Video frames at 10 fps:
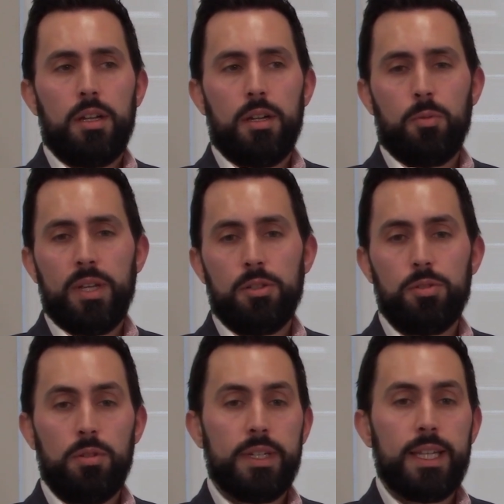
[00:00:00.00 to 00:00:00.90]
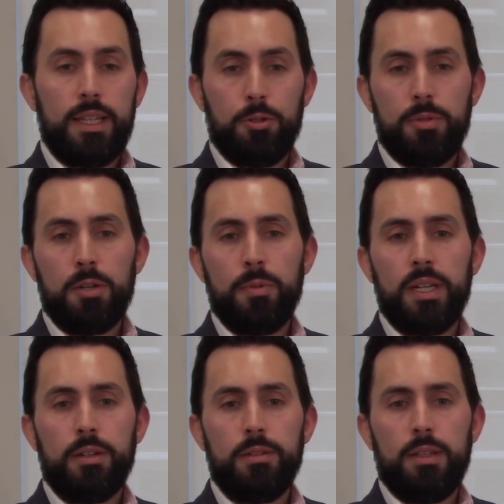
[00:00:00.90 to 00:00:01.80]
We also look at their track
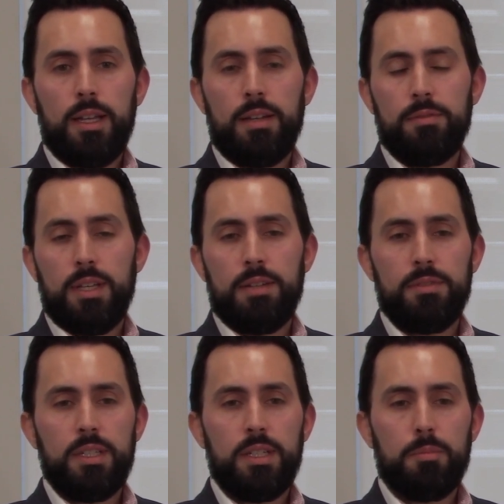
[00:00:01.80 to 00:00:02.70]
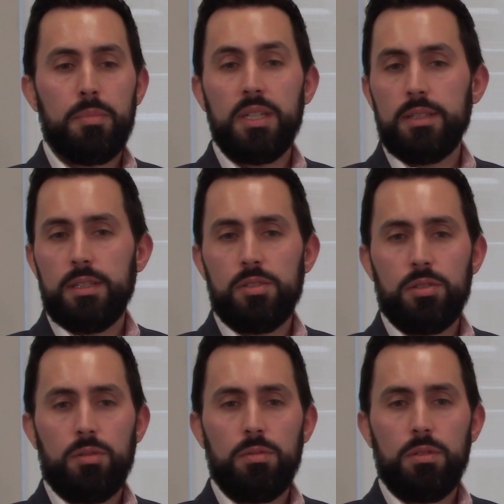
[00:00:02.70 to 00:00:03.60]
record. Have they built and
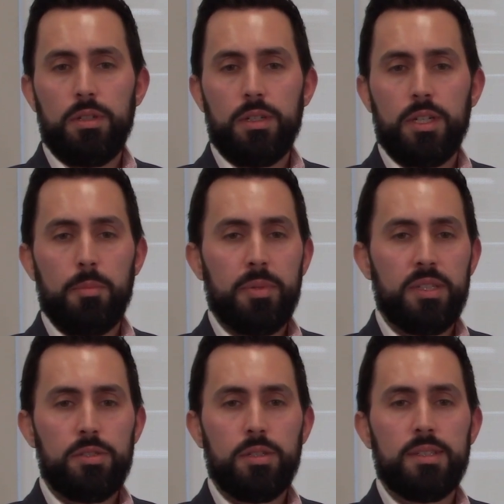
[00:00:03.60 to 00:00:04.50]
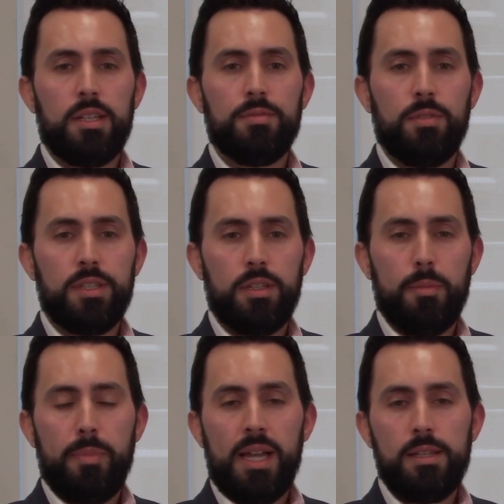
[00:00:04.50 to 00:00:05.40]
sold companies successfully in the
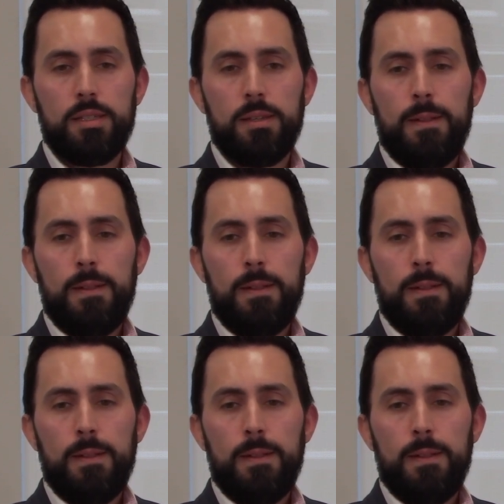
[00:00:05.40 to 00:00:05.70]
past?